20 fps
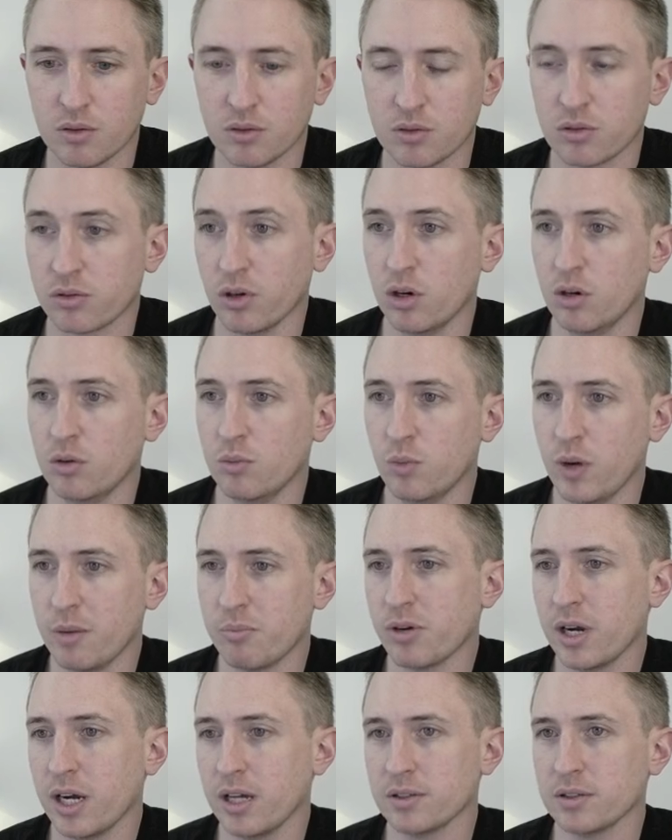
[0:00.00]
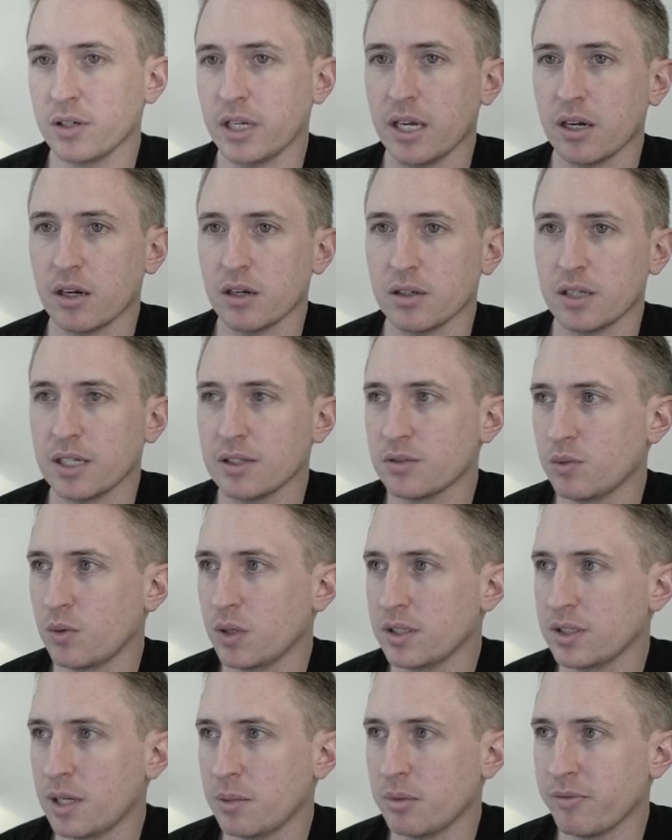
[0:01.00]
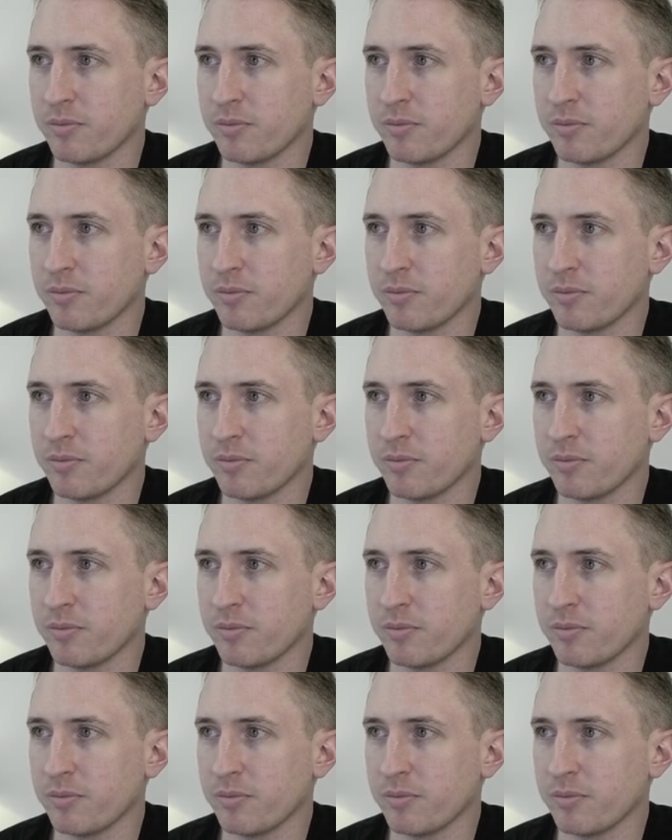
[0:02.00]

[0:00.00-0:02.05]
Chrome web browser here. That's one type of